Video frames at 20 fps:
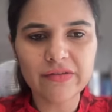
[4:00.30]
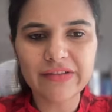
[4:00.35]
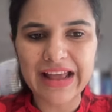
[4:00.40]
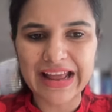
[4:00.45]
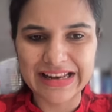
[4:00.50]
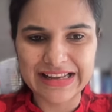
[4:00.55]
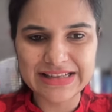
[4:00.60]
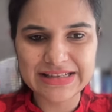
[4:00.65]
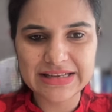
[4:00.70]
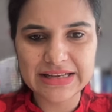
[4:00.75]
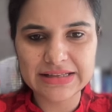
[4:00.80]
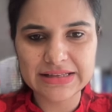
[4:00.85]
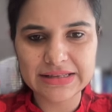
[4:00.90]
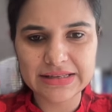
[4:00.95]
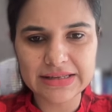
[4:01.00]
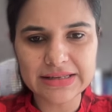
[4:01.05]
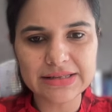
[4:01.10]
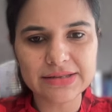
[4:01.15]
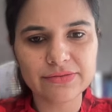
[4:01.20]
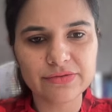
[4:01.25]
any
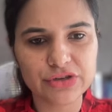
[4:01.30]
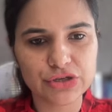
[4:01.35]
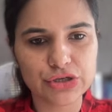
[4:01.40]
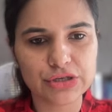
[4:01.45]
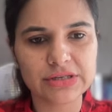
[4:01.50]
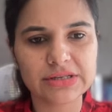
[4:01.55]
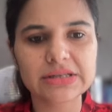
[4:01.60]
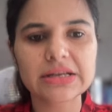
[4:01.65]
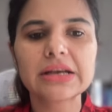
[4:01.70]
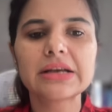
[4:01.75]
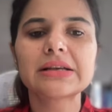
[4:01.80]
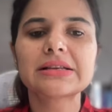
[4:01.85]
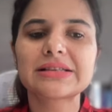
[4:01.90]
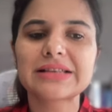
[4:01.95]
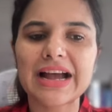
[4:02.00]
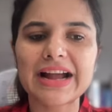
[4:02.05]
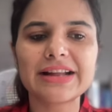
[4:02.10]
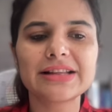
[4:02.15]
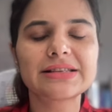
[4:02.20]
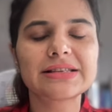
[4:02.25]
senses, which is
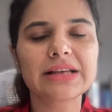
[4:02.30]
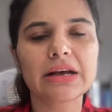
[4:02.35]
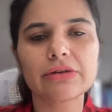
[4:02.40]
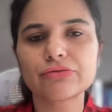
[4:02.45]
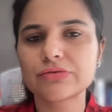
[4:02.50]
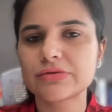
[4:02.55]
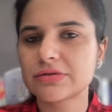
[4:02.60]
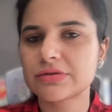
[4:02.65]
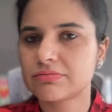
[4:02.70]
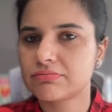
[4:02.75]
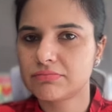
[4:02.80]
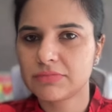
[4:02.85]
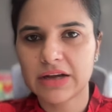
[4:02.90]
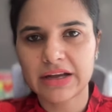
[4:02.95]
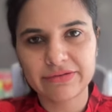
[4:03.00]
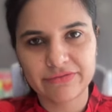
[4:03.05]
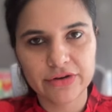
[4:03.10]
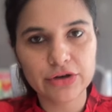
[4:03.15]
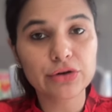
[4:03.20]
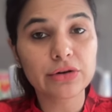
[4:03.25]
sight, sound,
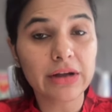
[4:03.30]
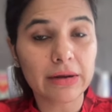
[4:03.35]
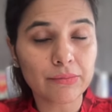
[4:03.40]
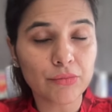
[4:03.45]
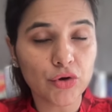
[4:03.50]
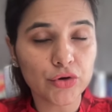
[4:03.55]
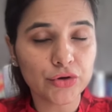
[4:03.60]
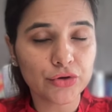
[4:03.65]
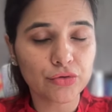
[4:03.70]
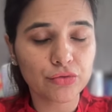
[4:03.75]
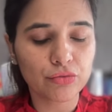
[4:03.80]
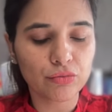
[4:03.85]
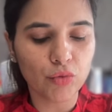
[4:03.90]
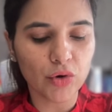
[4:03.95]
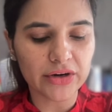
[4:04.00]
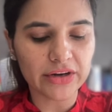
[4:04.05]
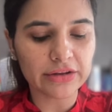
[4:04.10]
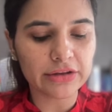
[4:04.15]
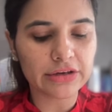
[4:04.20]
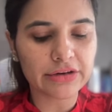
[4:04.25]
and we'll come on to
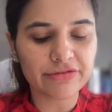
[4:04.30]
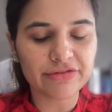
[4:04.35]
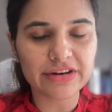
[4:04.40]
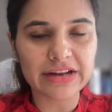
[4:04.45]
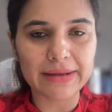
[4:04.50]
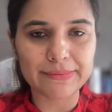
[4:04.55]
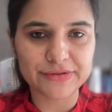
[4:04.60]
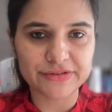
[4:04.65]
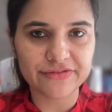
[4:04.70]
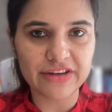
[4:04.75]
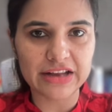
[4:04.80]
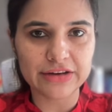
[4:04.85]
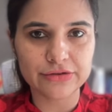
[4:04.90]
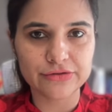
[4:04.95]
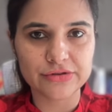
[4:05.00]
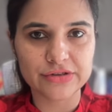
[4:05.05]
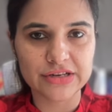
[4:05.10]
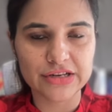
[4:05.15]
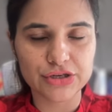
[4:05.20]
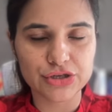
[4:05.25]
what are the different types of
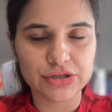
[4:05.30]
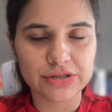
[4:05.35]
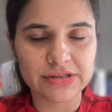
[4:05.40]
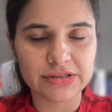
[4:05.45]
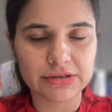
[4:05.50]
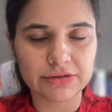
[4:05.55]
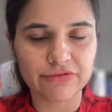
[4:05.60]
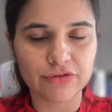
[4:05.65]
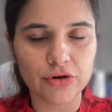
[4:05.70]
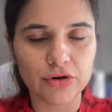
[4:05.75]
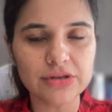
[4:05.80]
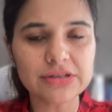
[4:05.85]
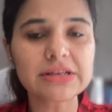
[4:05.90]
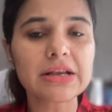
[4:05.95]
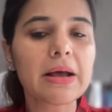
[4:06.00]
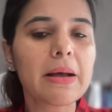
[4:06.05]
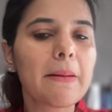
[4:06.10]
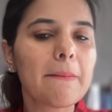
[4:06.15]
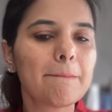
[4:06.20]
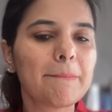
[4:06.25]
hallucinations, of course.
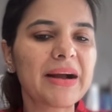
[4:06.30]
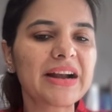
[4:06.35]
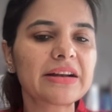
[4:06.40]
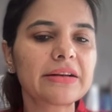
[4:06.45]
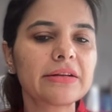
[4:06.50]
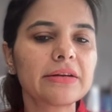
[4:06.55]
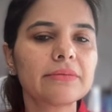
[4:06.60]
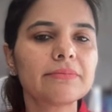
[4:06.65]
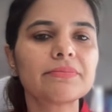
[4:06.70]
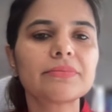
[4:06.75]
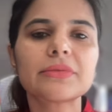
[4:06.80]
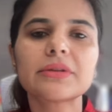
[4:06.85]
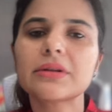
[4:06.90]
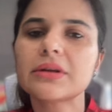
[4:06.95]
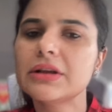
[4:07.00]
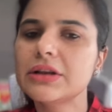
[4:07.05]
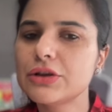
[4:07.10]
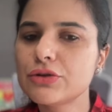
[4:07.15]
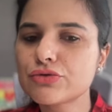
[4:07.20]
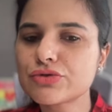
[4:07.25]
But
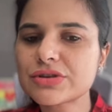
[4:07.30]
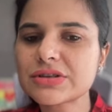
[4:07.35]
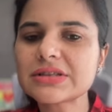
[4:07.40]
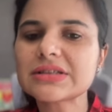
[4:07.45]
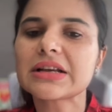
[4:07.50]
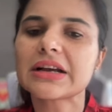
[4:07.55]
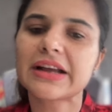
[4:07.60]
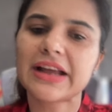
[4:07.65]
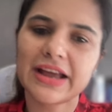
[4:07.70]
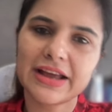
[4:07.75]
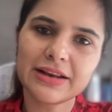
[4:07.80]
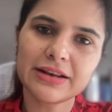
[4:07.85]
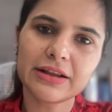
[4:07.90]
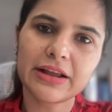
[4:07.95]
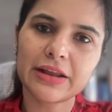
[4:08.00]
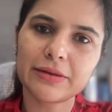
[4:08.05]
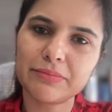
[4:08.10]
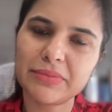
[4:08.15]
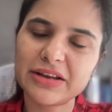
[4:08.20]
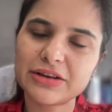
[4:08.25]
illusions again
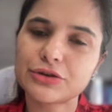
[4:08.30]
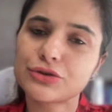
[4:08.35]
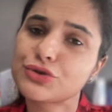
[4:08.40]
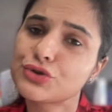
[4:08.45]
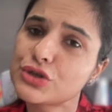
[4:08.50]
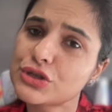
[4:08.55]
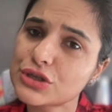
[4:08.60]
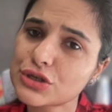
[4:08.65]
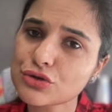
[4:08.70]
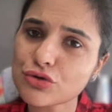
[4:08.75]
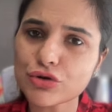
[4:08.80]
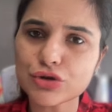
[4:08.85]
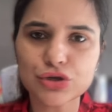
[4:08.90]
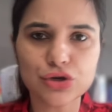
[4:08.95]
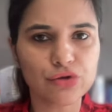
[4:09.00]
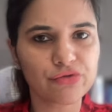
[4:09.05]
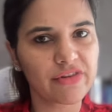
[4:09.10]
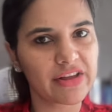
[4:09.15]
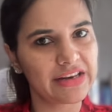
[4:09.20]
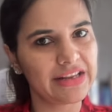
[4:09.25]
can be
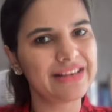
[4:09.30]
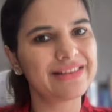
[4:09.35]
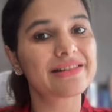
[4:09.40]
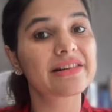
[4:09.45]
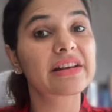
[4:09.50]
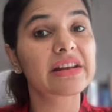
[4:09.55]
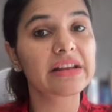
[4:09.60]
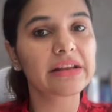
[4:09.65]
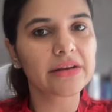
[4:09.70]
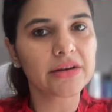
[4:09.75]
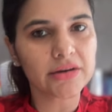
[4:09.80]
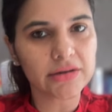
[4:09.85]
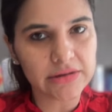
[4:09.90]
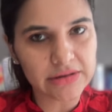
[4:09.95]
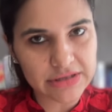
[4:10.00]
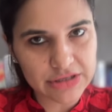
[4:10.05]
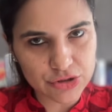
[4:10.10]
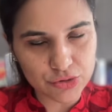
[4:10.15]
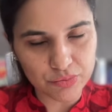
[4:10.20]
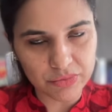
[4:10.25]
distortion of any real
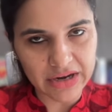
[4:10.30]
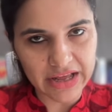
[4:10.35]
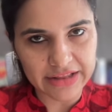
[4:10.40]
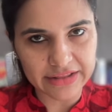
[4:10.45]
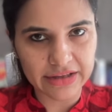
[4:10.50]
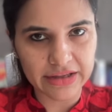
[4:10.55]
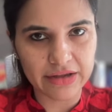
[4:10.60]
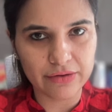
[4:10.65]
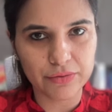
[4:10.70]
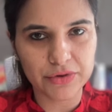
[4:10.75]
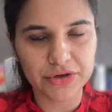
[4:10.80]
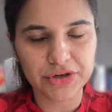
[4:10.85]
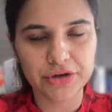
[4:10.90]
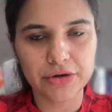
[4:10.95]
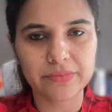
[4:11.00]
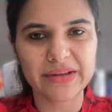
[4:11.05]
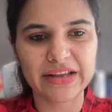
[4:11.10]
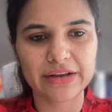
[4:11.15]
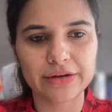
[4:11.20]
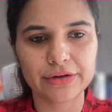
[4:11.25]
stimuli, the keyword here
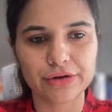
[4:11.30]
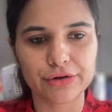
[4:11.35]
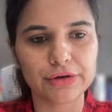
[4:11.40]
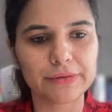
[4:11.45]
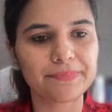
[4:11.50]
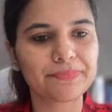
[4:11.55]
being real.